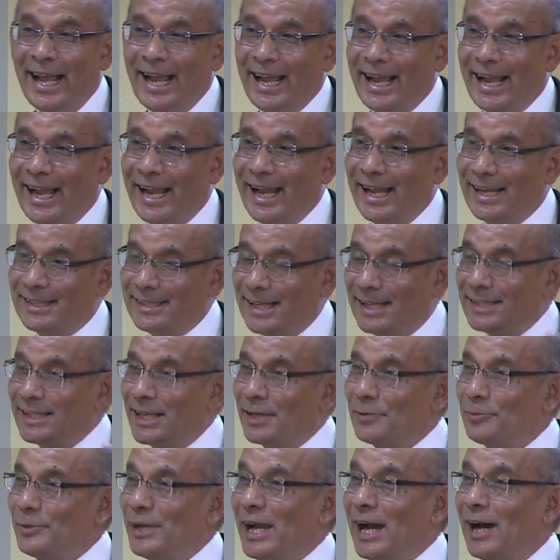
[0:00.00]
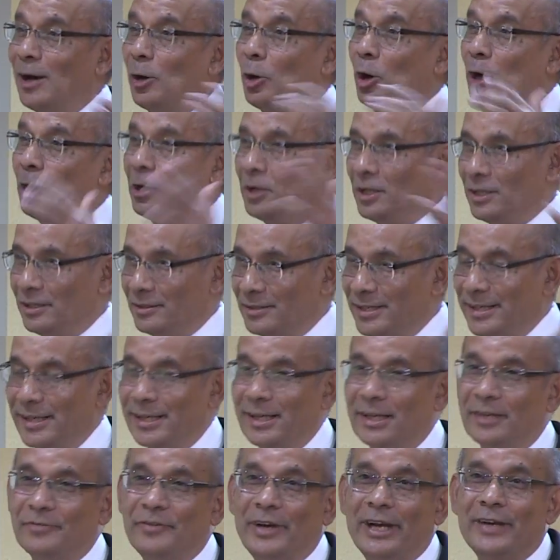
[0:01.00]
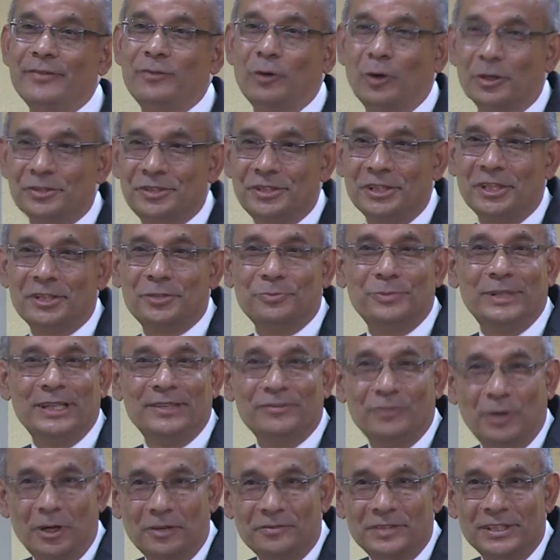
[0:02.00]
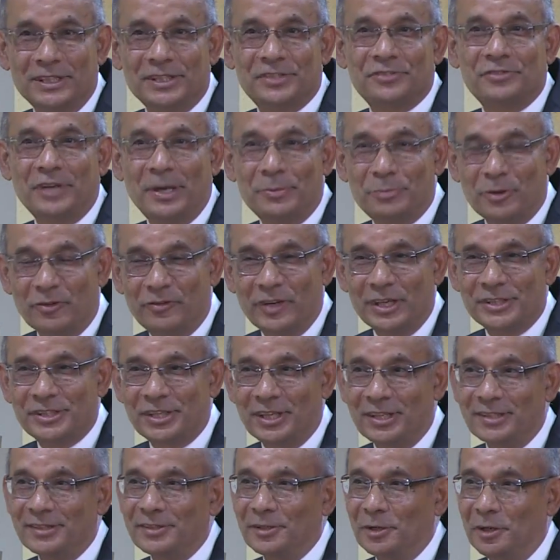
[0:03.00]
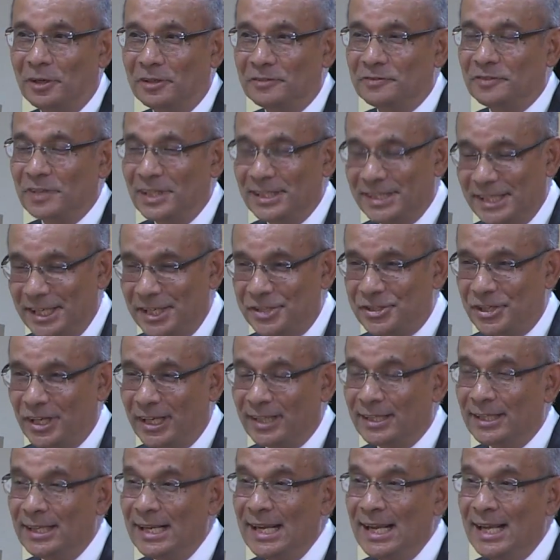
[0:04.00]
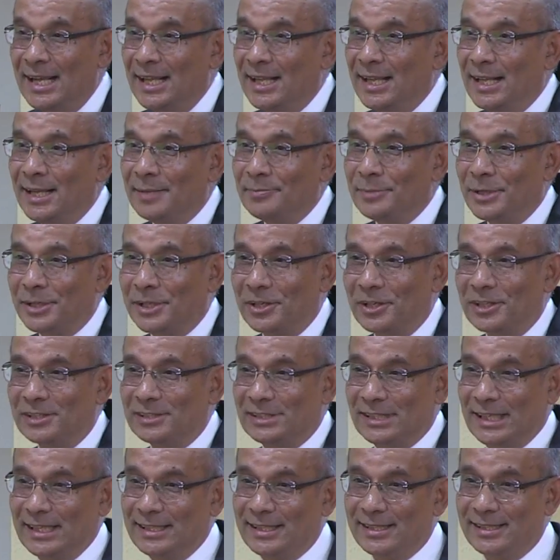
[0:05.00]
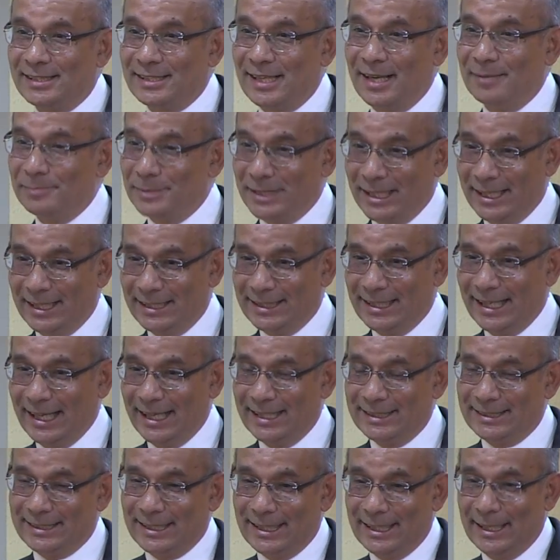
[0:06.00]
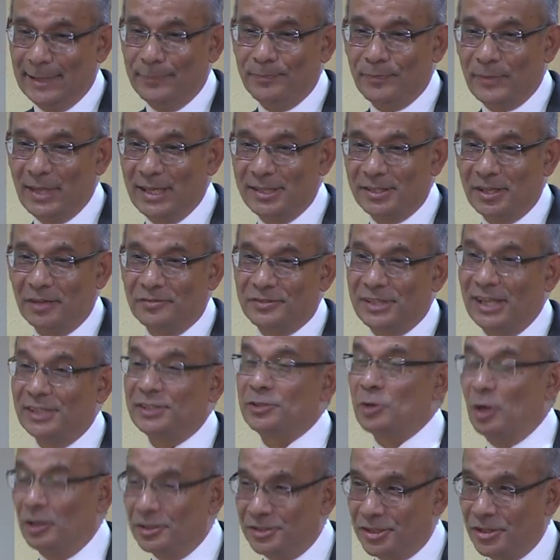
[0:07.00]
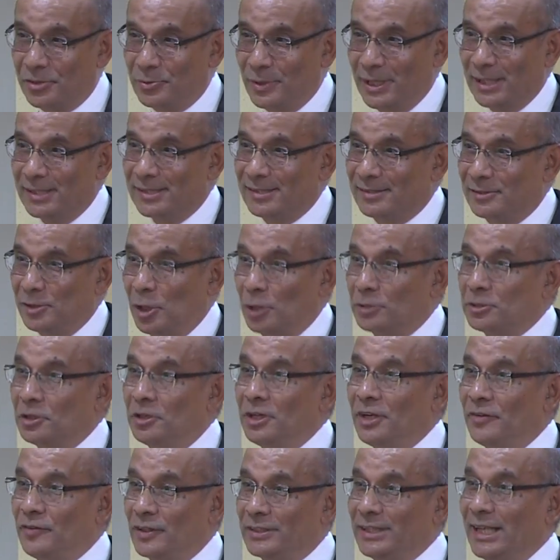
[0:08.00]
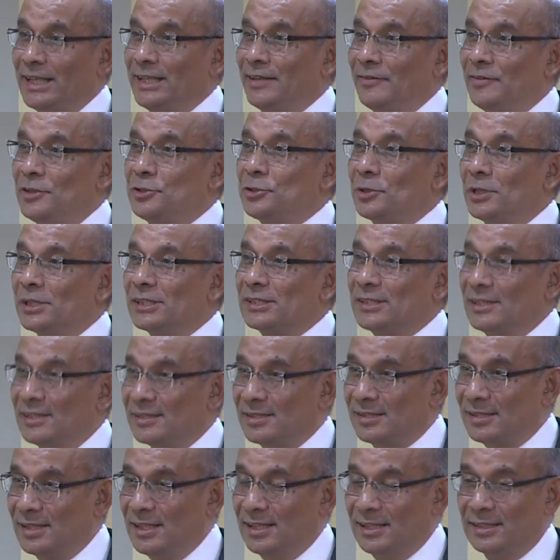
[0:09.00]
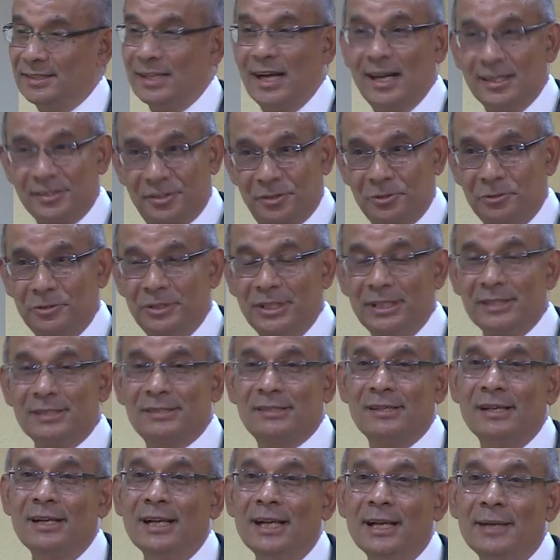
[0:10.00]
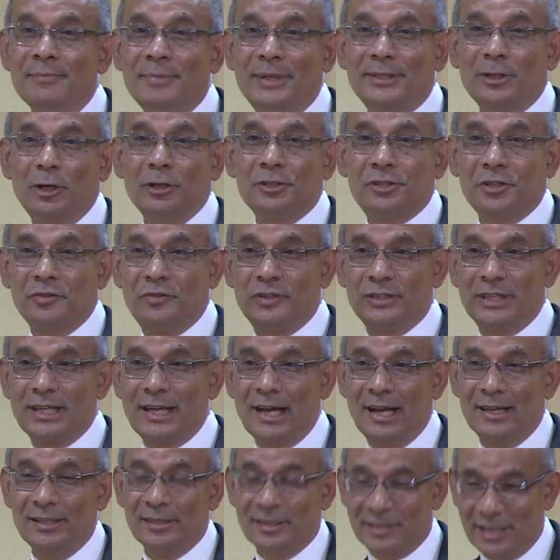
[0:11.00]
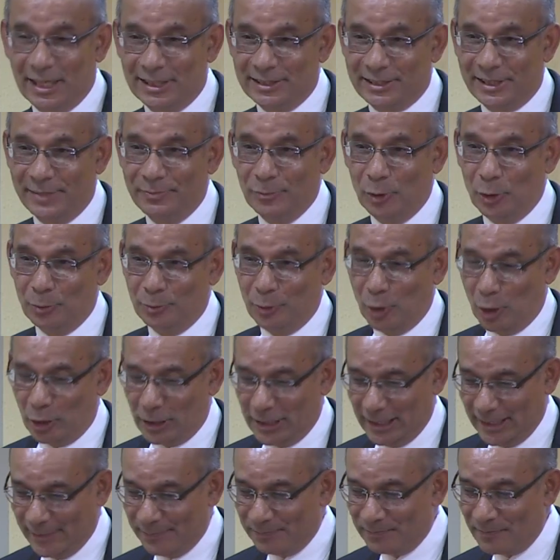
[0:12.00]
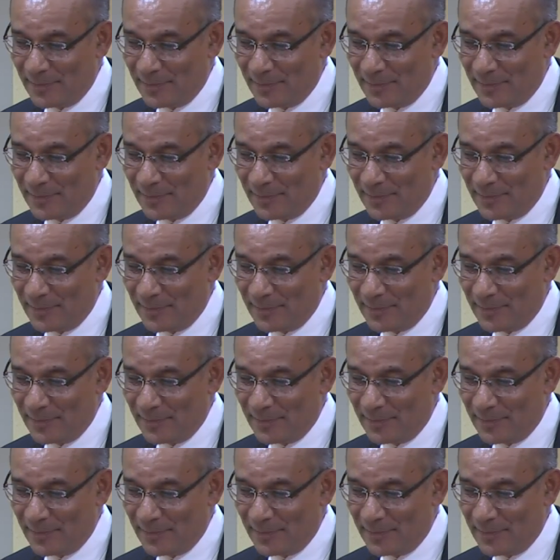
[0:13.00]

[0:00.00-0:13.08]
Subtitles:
And I think we are all here very fortunate to be involved in this great profession of teaching, because it is something that is of such consequence, not only for the individuals concerned, our students, but also for the country more broadly.